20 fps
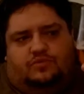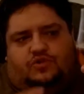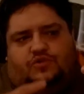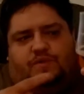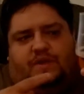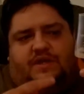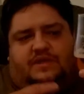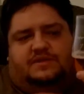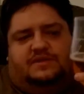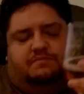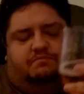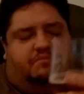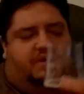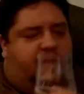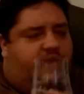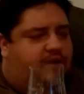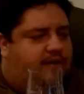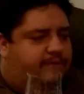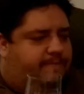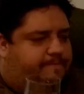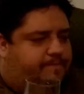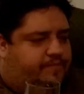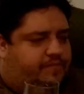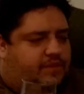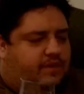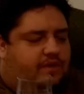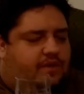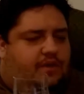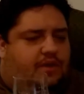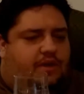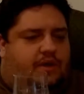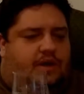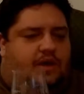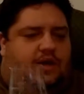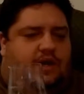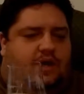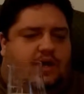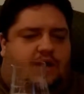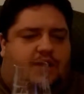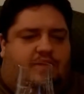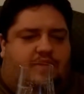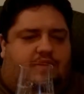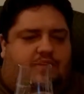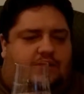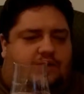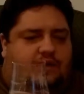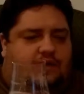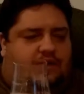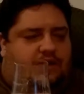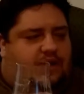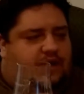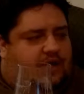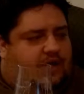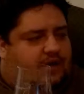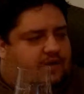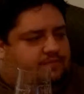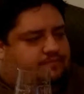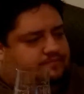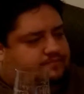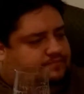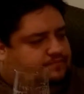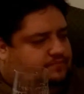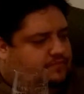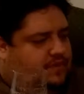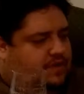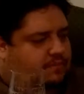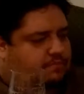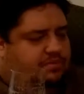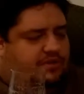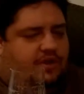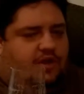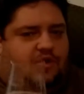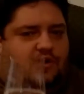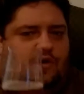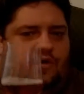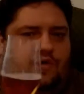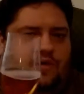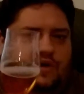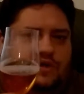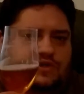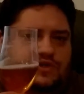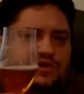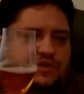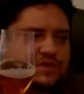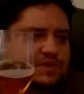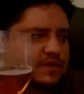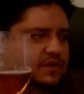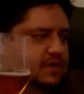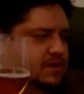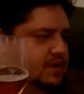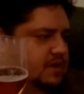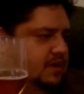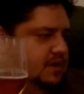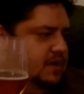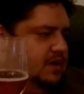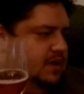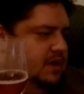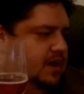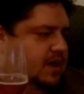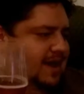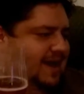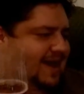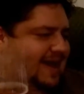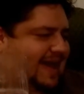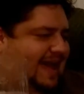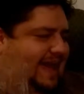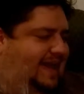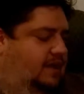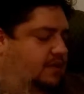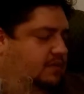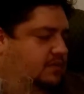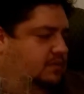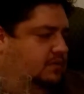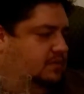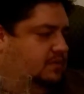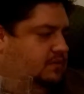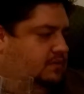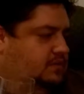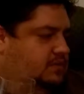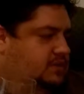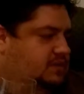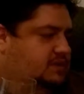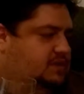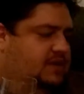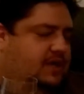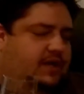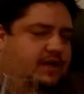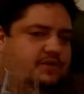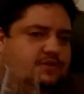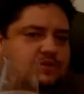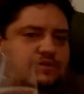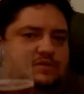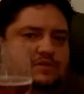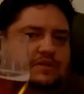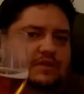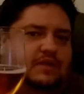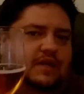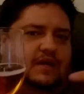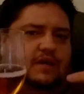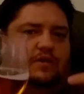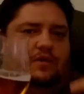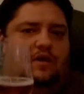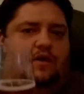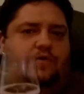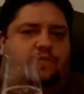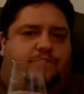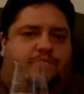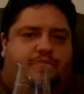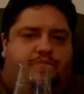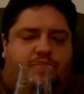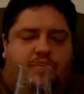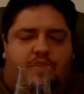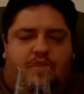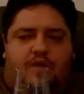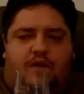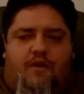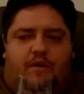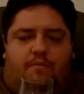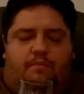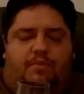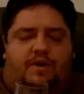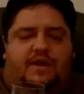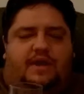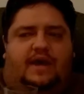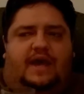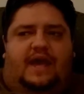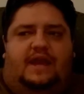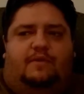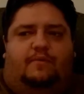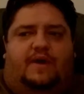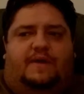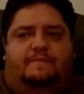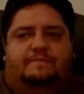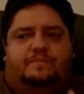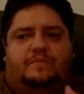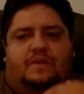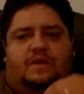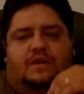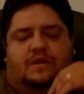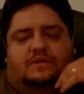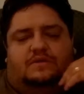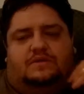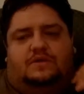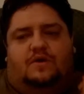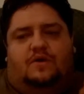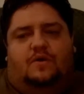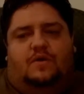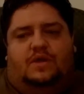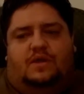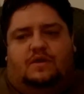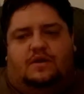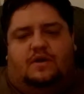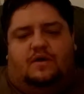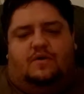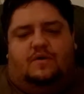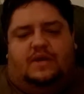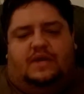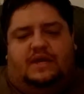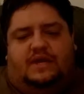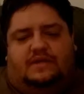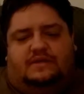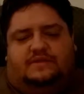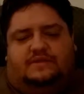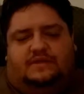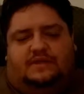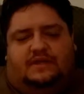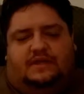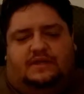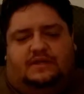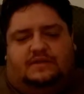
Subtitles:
drinking some beer, a little blood orange ale, just to let you know. But anyway, so you know, he's